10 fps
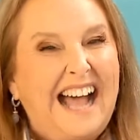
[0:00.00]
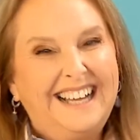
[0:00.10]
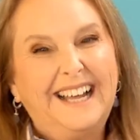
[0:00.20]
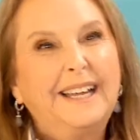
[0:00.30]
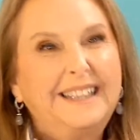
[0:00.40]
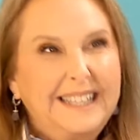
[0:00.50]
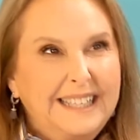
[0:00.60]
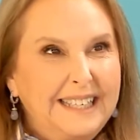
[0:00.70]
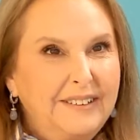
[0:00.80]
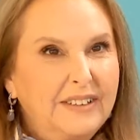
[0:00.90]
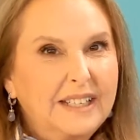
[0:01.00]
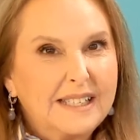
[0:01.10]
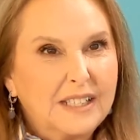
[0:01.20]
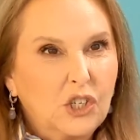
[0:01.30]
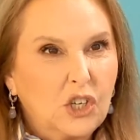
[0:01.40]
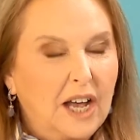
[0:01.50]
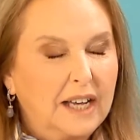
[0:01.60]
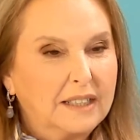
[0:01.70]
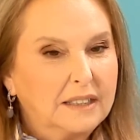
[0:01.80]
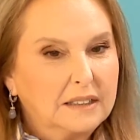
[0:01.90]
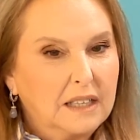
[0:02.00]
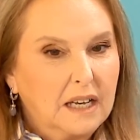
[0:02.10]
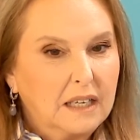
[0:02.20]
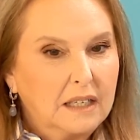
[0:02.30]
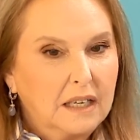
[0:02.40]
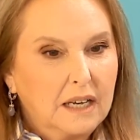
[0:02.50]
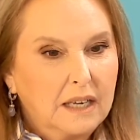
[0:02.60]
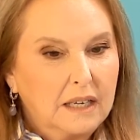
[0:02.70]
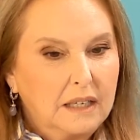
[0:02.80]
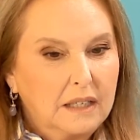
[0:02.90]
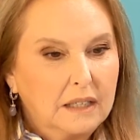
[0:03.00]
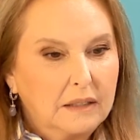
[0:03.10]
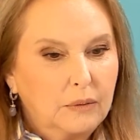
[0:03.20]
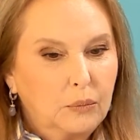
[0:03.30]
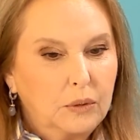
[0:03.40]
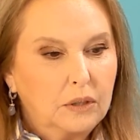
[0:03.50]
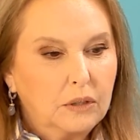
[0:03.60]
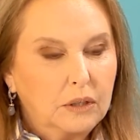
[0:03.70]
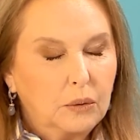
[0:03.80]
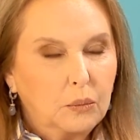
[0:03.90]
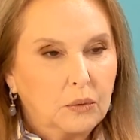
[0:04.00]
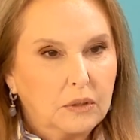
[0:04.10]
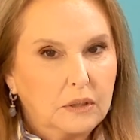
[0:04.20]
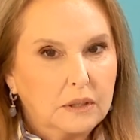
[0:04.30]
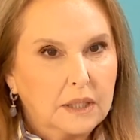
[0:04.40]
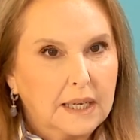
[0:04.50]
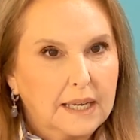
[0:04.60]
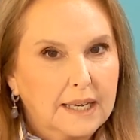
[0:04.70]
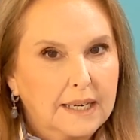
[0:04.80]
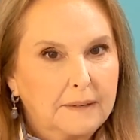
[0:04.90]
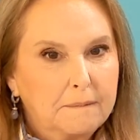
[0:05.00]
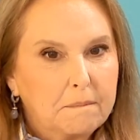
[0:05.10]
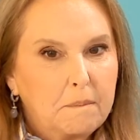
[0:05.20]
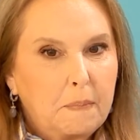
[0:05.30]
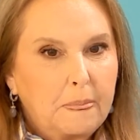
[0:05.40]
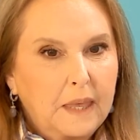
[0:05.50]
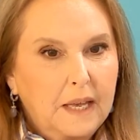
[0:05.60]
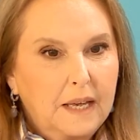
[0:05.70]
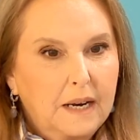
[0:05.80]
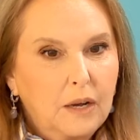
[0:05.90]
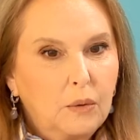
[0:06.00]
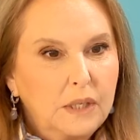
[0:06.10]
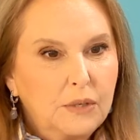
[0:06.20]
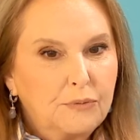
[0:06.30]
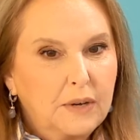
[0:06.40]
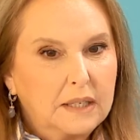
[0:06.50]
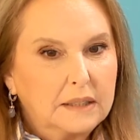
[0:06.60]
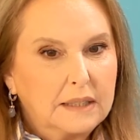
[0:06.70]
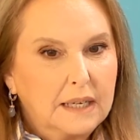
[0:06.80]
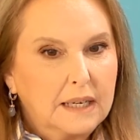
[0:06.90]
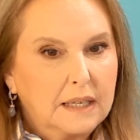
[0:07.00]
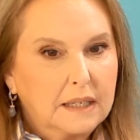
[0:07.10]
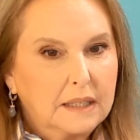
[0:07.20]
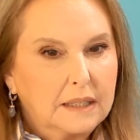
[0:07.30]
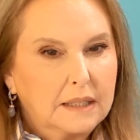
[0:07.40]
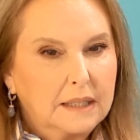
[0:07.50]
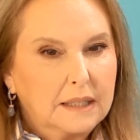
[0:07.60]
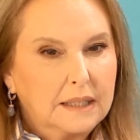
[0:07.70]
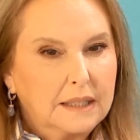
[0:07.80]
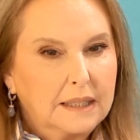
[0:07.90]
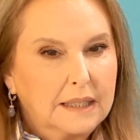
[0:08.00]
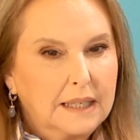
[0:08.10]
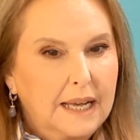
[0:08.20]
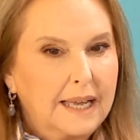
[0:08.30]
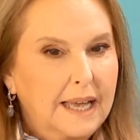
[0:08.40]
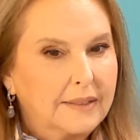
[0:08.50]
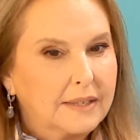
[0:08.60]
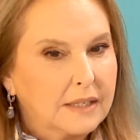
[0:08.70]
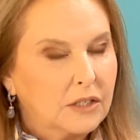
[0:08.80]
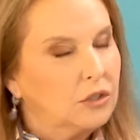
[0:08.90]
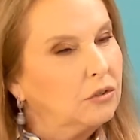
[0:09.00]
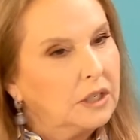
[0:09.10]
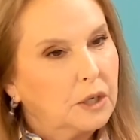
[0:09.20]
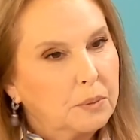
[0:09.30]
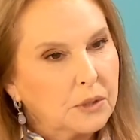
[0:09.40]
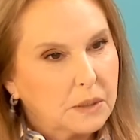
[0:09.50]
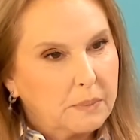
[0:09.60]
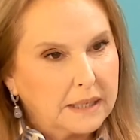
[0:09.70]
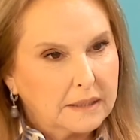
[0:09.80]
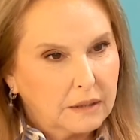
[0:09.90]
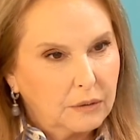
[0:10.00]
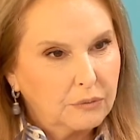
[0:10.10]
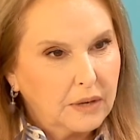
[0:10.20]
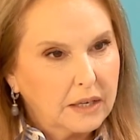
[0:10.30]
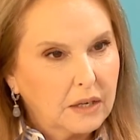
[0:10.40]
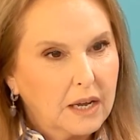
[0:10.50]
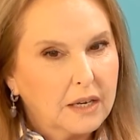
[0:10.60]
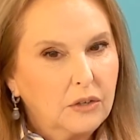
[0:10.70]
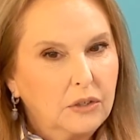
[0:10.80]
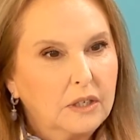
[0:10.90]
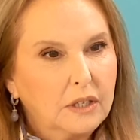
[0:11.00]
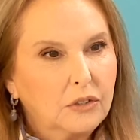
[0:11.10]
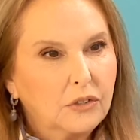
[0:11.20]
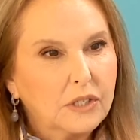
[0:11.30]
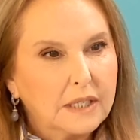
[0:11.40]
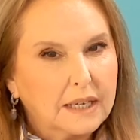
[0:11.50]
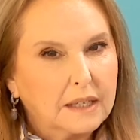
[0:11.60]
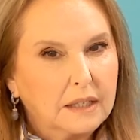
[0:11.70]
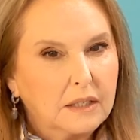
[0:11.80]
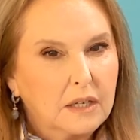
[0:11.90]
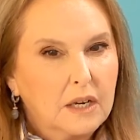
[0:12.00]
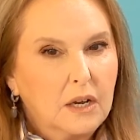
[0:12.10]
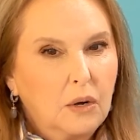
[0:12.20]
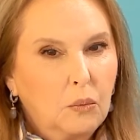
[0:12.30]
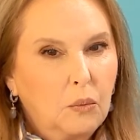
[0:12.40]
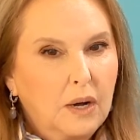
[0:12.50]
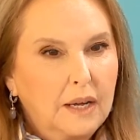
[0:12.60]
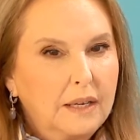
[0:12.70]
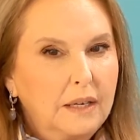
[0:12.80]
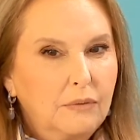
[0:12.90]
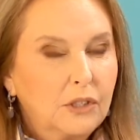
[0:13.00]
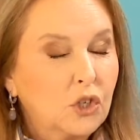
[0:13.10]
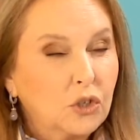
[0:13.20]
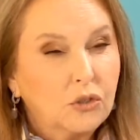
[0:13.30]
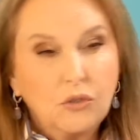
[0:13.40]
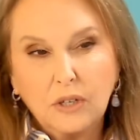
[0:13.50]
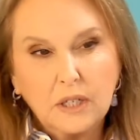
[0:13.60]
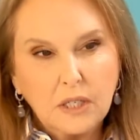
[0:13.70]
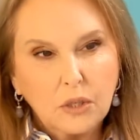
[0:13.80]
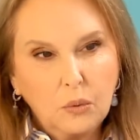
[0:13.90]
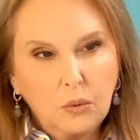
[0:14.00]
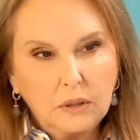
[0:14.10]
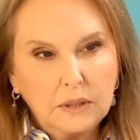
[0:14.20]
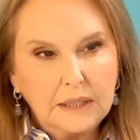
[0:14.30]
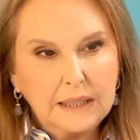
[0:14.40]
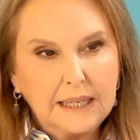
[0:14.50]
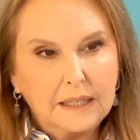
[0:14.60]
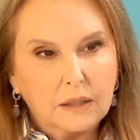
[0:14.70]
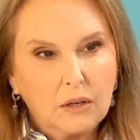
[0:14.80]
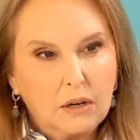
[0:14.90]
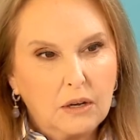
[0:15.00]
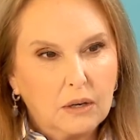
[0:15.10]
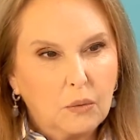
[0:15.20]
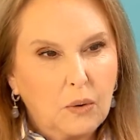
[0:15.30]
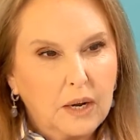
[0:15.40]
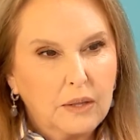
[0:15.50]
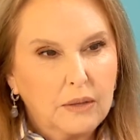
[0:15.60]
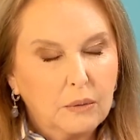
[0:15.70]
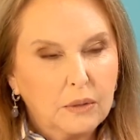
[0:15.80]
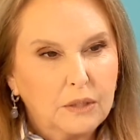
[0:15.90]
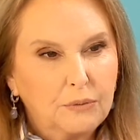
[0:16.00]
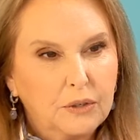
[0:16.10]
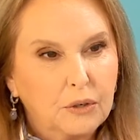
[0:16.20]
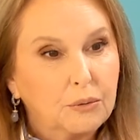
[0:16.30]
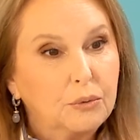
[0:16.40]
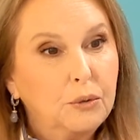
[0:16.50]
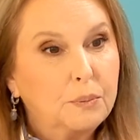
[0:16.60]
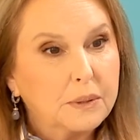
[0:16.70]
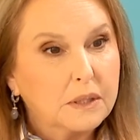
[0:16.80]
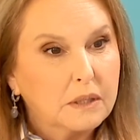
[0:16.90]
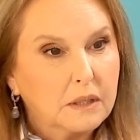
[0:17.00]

I think even as a child, I would look at the world and I always felt like I had this unique perspective. I couldn't understand why even children at school didn't get along, why there were different groups,